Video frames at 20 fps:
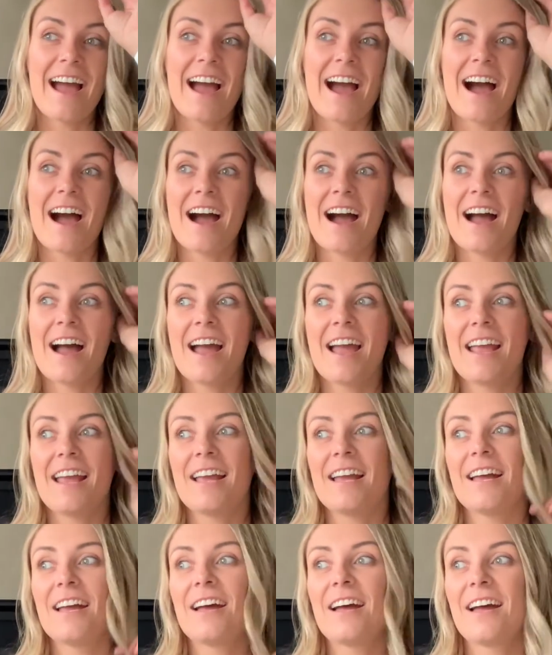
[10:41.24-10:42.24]

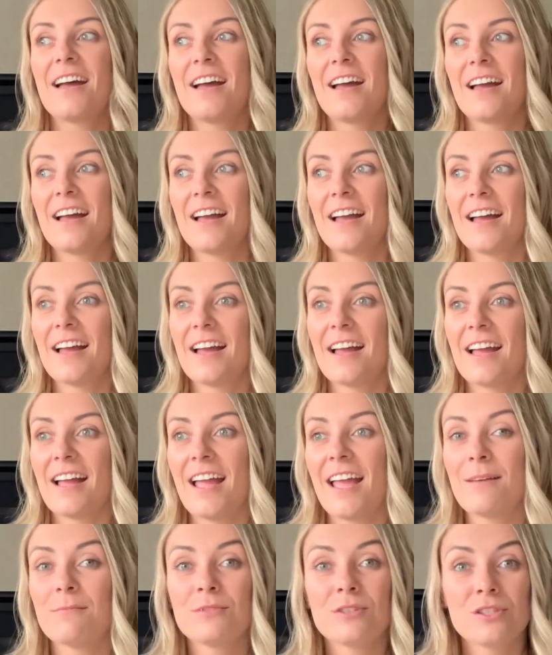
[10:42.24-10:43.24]
I
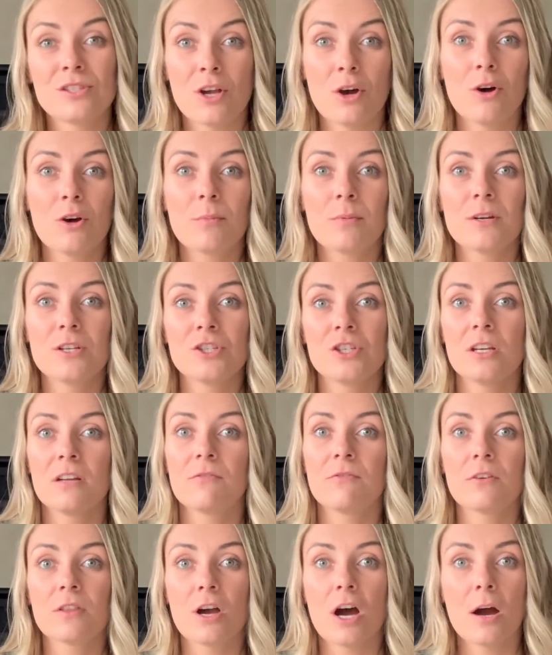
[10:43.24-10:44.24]
am so
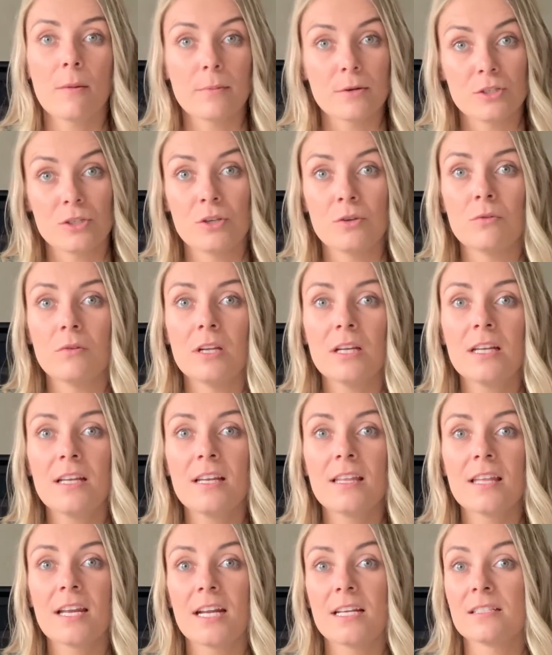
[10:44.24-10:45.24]
appreciative for the
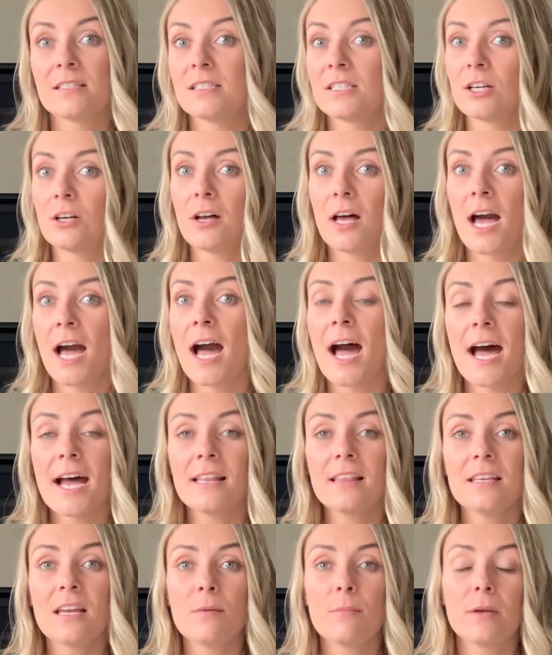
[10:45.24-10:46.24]
opportunity that I still
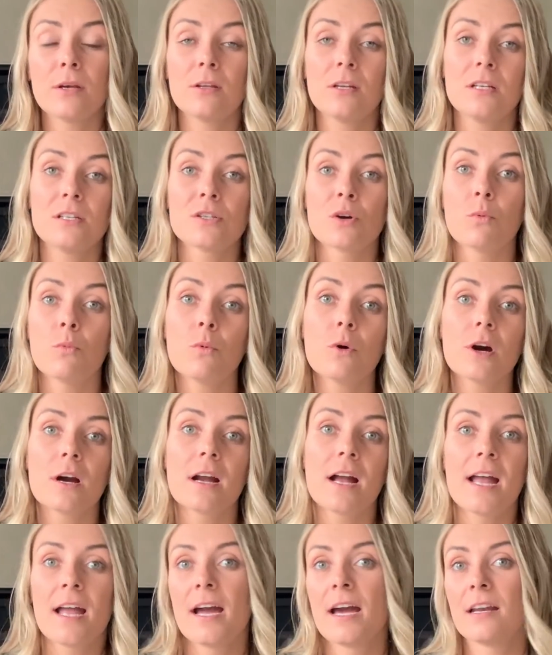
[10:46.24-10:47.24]
had the ability to
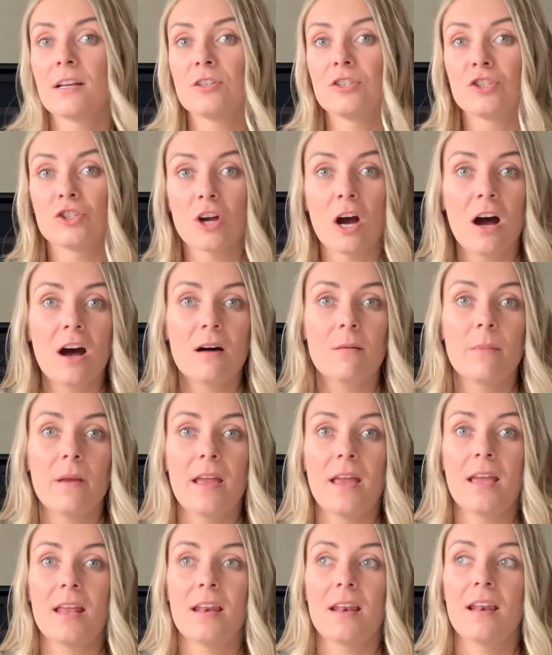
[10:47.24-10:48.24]
work. I had a job
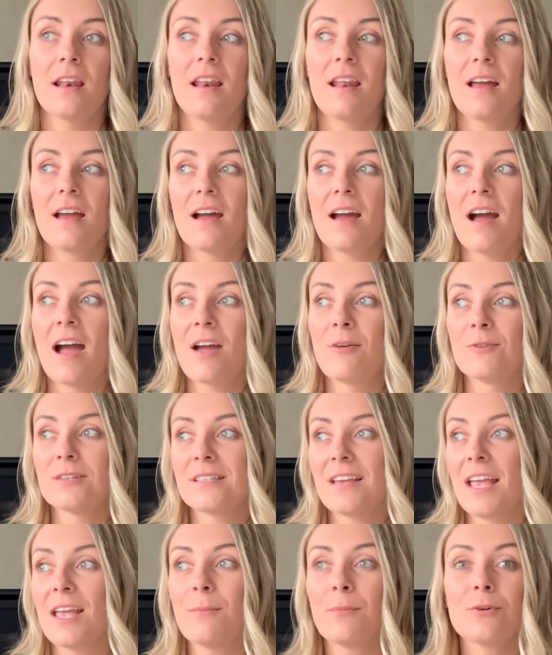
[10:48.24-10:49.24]
and I
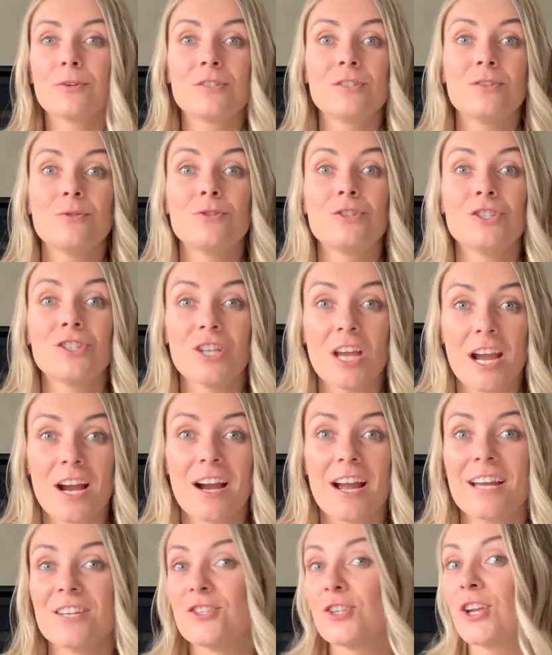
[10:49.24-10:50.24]
was able to
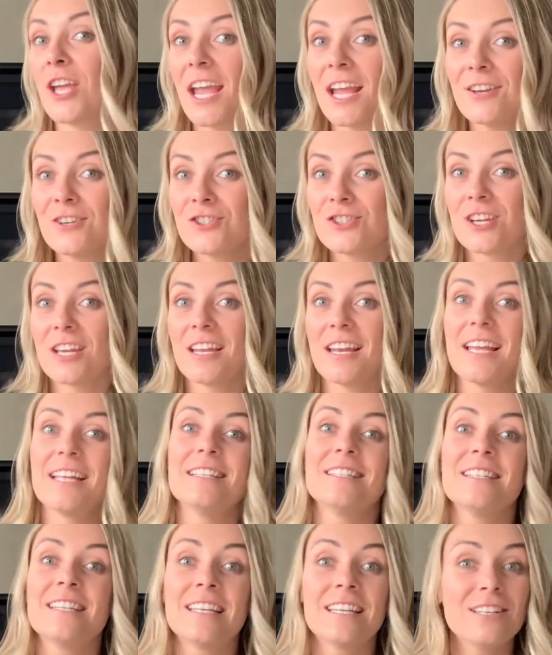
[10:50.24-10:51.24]
share education
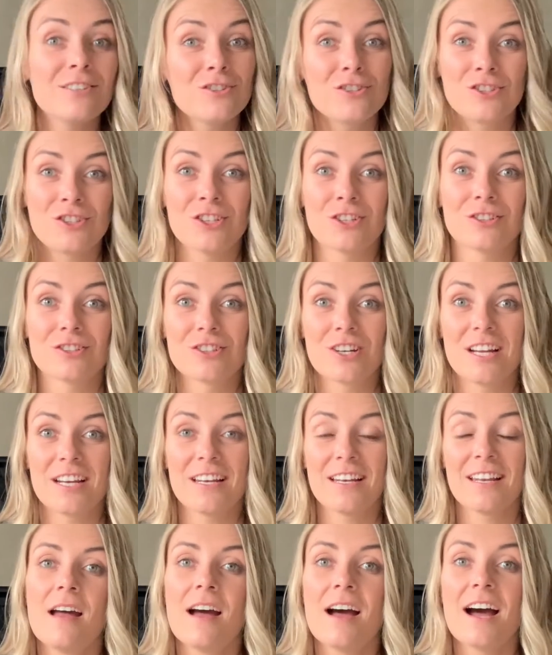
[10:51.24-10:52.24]
and teach
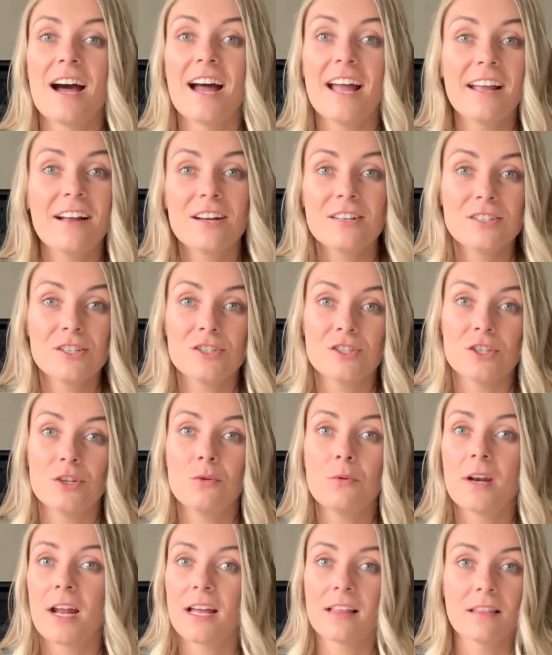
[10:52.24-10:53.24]
children. I got to do
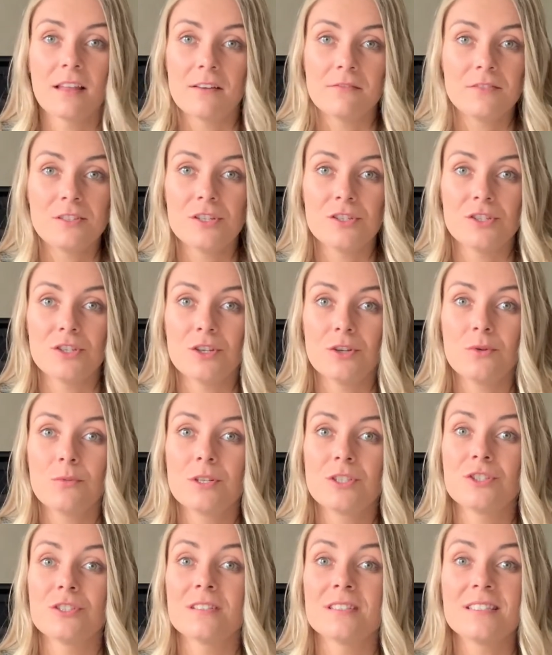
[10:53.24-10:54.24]
what I love to do,
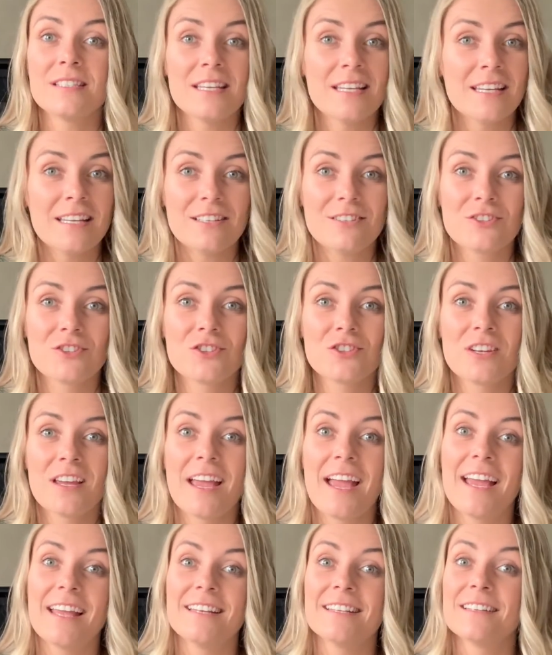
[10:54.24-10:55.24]
which is teach
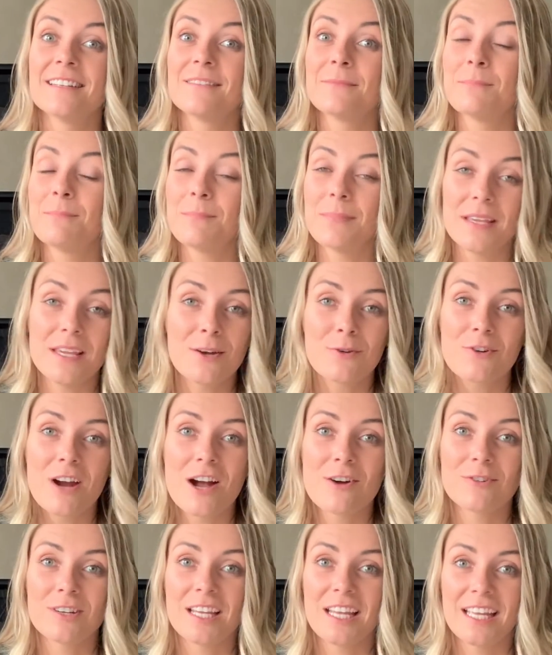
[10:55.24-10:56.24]
and be
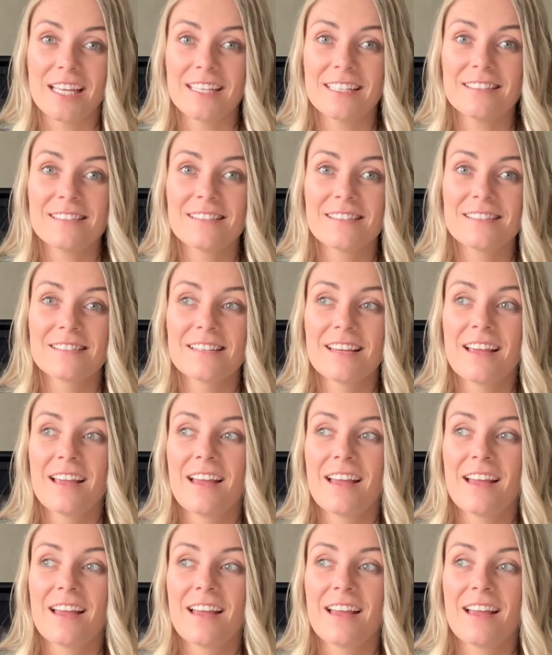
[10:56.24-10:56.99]
around kids.